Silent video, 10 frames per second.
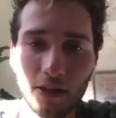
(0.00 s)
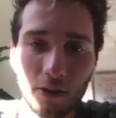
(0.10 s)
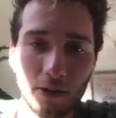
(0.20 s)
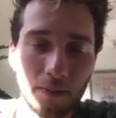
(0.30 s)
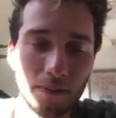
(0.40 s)

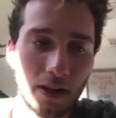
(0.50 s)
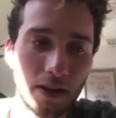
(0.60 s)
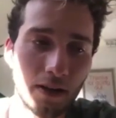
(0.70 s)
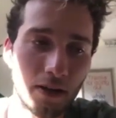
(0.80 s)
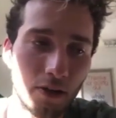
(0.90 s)
or
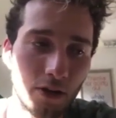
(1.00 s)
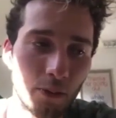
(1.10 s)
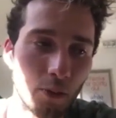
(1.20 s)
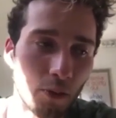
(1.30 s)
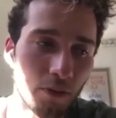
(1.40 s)
colonial
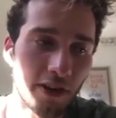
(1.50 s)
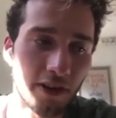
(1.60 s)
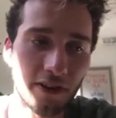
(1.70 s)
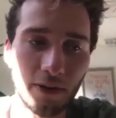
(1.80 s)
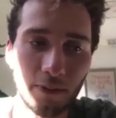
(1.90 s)
warfare,
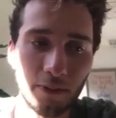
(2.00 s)
guerrilla